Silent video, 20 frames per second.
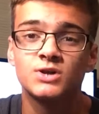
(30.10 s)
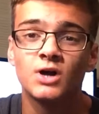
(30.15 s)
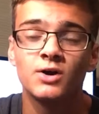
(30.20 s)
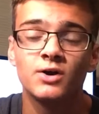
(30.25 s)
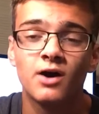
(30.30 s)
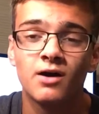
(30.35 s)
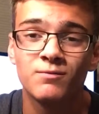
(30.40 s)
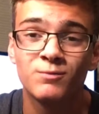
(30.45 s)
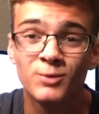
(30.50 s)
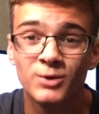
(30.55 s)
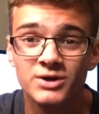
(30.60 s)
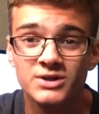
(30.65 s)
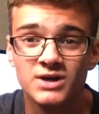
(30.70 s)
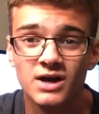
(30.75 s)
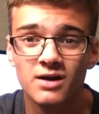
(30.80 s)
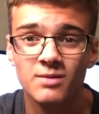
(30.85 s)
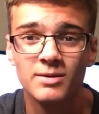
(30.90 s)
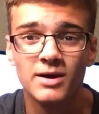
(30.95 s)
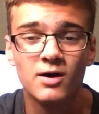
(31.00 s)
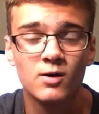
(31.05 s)
starting off, we're going to
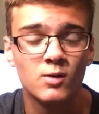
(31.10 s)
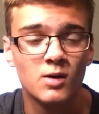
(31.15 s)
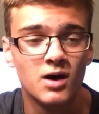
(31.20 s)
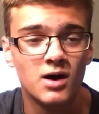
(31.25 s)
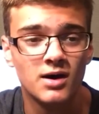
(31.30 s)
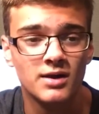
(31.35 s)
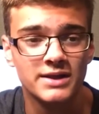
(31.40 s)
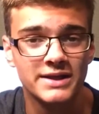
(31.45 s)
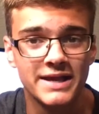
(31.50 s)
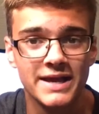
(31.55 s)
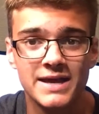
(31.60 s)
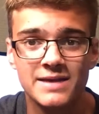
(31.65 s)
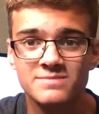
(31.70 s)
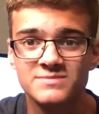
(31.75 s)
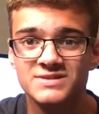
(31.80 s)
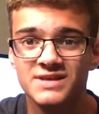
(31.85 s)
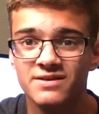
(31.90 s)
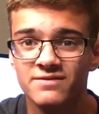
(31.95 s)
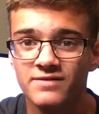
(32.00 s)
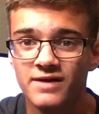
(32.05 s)
talk about
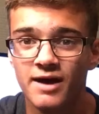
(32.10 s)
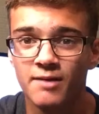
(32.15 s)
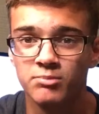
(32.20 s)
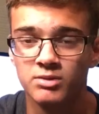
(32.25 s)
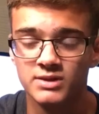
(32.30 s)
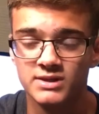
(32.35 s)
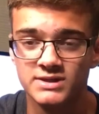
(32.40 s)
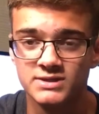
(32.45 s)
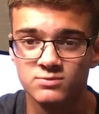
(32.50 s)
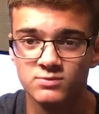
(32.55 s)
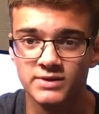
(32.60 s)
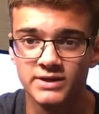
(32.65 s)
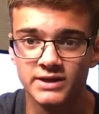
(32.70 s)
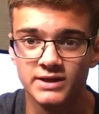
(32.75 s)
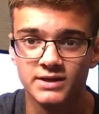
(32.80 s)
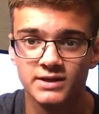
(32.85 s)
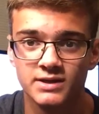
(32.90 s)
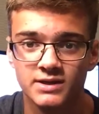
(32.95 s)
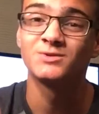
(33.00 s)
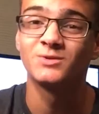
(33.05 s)
games that have happened this week.
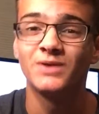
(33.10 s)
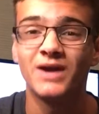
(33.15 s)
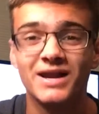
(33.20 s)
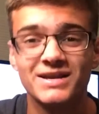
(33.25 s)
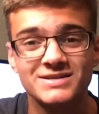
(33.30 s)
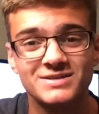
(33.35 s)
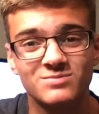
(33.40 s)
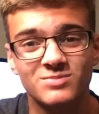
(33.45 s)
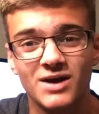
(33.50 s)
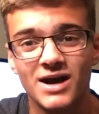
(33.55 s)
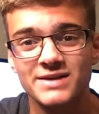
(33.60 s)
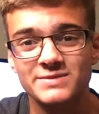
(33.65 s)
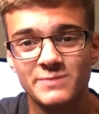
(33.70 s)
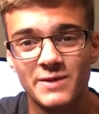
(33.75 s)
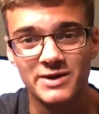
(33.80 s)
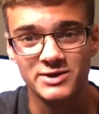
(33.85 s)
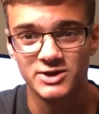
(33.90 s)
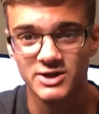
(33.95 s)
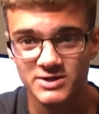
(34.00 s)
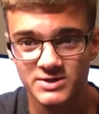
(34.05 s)
So not a surprise,
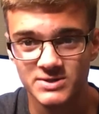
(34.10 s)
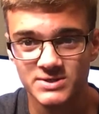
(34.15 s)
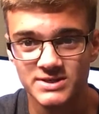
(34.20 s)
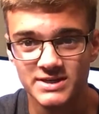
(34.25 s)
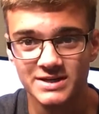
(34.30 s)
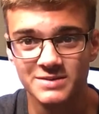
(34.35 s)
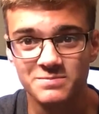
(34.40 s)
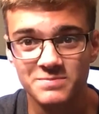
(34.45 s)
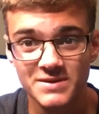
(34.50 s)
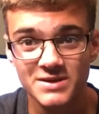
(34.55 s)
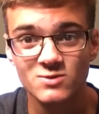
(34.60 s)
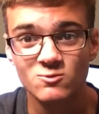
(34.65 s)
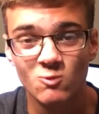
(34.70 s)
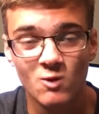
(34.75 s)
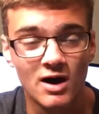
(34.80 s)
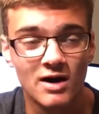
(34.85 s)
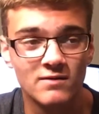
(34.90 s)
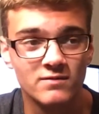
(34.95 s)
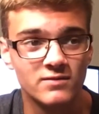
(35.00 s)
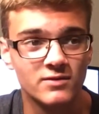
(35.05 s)
Manchester City beat
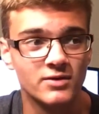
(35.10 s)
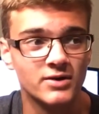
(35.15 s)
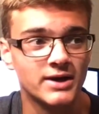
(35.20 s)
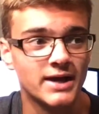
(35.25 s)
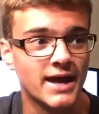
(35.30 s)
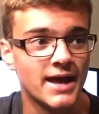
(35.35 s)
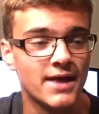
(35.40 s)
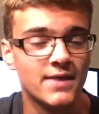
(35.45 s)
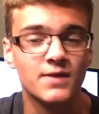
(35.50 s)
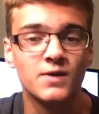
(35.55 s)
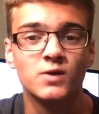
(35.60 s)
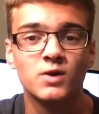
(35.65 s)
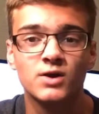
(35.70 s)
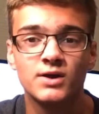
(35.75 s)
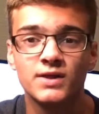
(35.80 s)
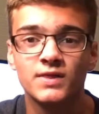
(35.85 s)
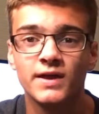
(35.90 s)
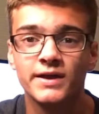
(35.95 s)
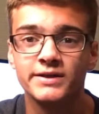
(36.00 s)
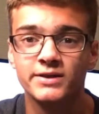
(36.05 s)
Watford, and they're
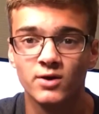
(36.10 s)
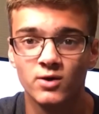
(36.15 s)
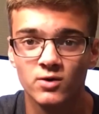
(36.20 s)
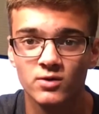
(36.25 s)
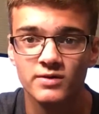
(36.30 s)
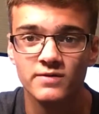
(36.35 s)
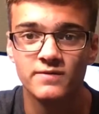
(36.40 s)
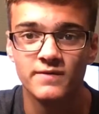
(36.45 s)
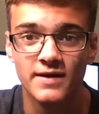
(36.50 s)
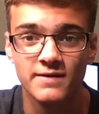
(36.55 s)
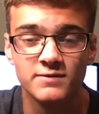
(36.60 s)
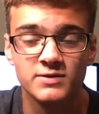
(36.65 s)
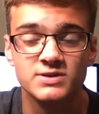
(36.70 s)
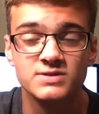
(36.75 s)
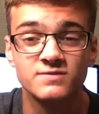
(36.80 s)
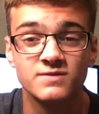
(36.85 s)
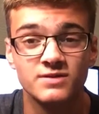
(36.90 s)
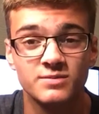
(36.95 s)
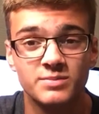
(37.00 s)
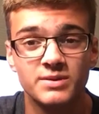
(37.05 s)
looking like the early
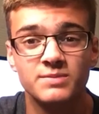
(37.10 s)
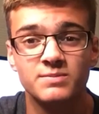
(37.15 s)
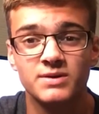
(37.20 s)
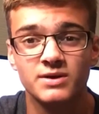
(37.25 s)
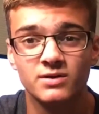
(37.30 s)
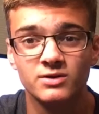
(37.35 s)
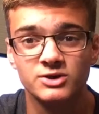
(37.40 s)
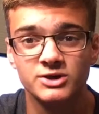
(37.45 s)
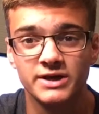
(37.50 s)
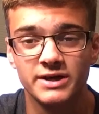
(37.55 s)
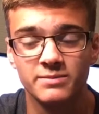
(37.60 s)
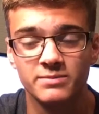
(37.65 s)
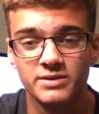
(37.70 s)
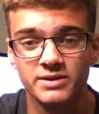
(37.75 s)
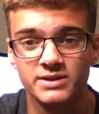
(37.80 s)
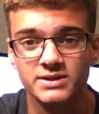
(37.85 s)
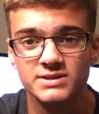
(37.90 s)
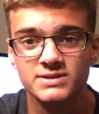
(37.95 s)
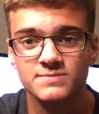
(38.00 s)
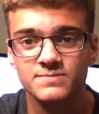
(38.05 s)
favorites for the BPL
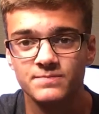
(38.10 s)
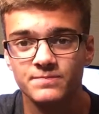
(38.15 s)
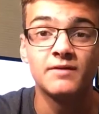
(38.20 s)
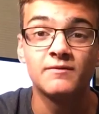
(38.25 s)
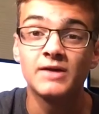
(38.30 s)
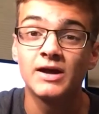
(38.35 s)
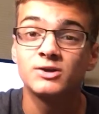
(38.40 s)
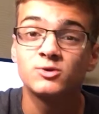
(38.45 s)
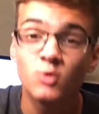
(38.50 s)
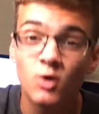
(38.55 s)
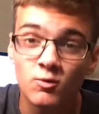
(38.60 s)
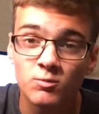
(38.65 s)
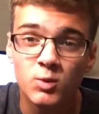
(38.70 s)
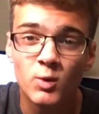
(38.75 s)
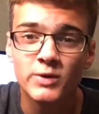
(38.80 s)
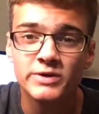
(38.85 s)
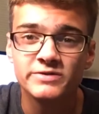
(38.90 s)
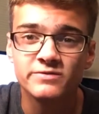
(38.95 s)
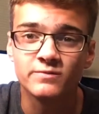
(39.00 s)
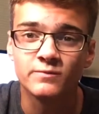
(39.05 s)
champions. They've got 12
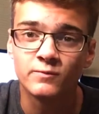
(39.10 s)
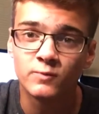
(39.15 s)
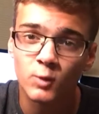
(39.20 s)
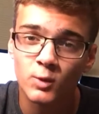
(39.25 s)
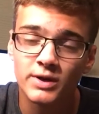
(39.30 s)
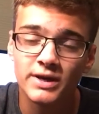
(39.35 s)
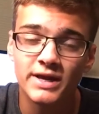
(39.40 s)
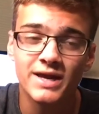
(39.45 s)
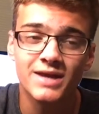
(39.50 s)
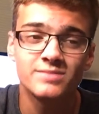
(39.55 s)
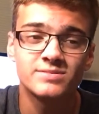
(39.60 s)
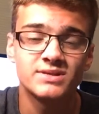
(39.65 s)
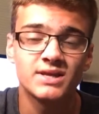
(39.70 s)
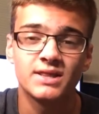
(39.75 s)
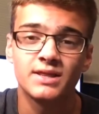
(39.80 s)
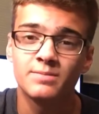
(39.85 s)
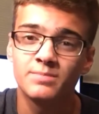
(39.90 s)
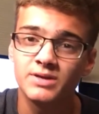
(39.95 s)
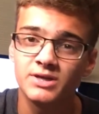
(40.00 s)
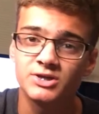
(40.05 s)
points from 4 games,
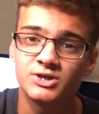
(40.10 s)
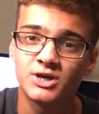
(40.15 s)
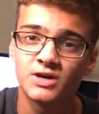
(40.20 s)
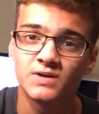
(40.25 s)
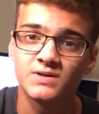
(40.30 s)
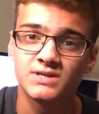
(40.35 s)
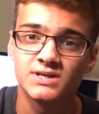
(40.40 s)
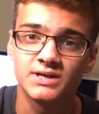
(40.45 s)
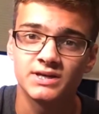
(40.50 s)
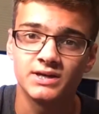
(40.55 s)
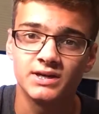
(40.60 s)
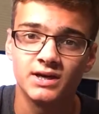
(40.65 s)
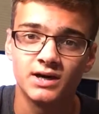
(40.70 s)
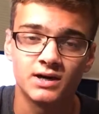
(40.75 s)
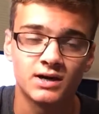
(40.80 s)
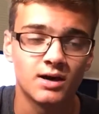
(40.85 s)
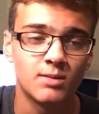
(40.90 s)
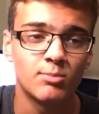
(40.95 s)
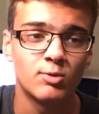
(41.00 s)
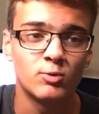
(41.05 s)
and they beat Chelsea a
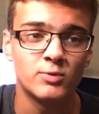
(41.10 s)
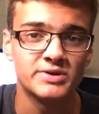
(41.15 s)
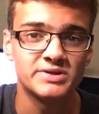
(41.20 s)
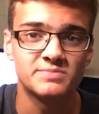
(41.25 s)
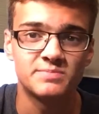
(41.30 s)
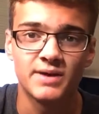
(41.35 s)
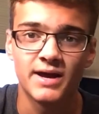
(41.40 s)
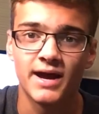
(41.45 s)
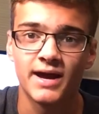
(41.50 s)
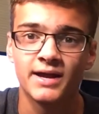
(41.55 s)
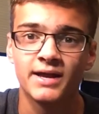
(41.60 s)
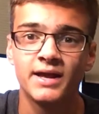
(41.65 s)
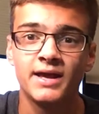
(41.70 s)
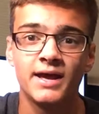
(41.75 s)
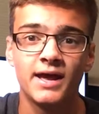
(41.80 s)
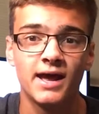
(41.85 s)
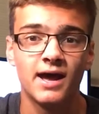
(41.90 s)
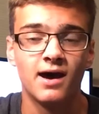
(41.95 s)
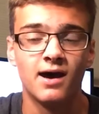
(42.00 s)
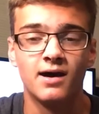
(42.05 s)
couple weeks back,
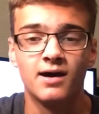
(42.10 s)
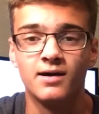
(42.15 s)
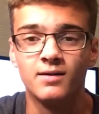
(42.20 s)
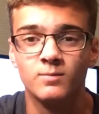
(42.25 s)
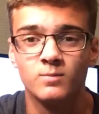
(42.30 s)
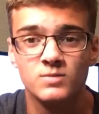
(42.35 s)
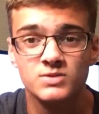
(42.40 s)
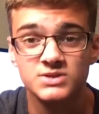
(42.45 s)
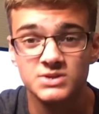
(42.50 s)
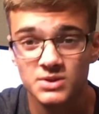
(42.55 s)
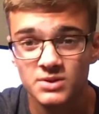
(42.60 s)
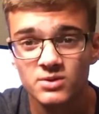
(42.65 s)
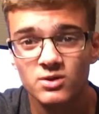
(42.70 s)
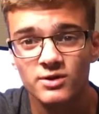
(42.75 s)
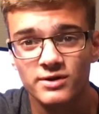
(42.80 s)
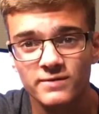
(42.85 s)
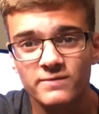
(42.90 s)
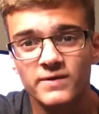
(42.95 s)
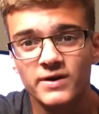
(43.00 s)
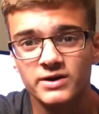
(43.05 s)
so they're
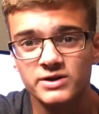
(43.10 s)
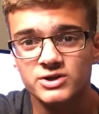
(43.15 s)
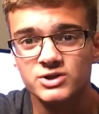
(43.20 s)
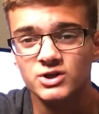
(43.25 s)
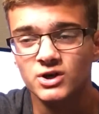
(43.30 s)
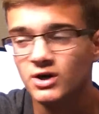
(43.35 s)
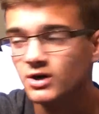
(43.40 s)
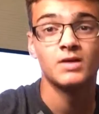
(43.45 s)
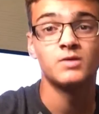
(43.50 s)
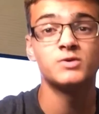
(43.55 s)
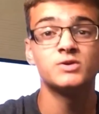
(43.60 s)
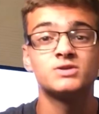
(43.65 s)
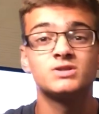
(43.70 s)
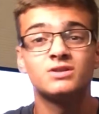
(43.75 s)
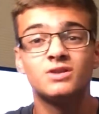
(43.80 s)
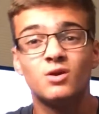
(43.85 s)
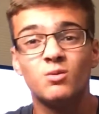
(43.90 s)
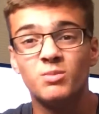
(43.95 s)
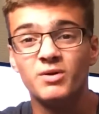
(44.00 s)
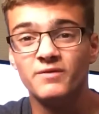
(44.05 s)
looking very strong. Now here's
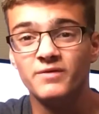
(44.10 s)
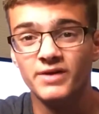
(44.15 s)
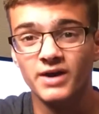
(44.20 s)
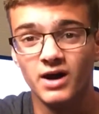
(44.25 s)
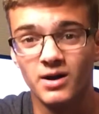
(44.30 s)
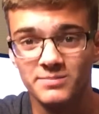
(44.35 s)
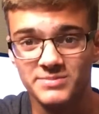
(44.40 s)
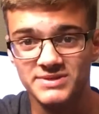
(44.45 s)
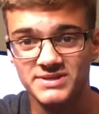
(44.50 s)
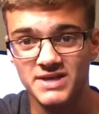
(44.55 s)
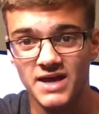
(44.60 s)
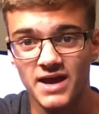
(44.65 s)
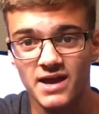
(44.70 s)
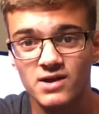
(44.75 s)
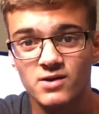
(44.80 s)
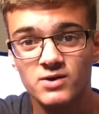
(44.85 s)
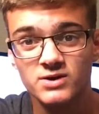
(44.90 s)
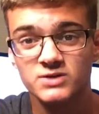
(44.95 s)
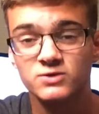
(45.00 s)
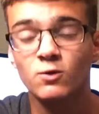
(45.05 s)
a little bit of an upset.
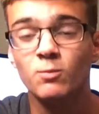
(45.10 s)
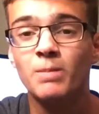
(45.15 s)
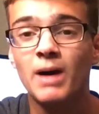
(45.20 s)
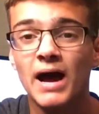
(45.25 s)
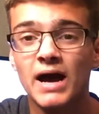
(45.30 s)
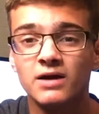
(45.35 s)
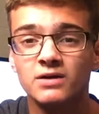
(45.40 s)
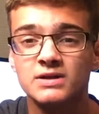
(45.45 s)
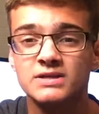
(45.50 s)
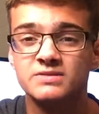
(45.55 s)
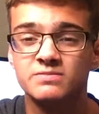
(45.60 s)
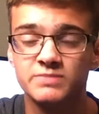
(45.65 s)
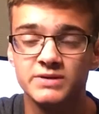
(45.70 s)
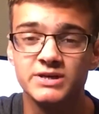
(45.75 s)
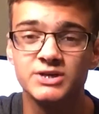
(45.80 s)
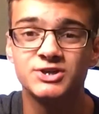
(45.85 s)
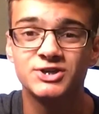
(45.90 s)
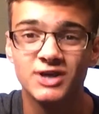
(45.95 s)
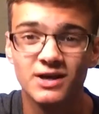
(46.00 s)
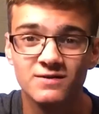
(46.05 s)
Crystal Palace
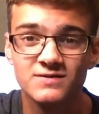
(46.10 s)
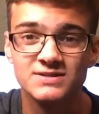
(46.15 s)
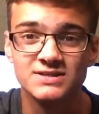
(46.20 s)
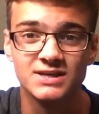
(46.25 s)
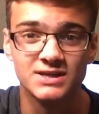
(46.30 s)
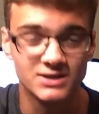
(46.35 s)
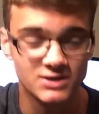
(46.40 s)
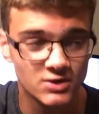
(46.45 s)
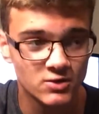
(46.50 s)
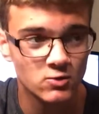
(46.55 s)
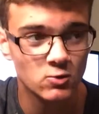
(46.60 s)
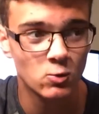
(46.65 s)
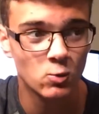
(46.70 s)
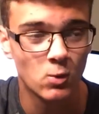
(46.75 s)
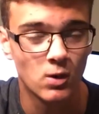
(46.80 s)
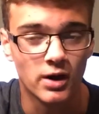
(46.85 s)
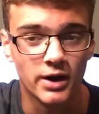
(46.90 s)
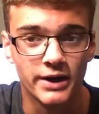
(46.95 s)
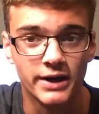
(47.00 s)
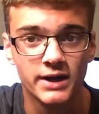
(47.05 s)
beat Chelsea
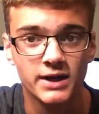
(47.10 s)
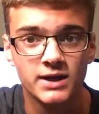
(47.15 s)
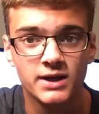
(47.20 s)
2-1.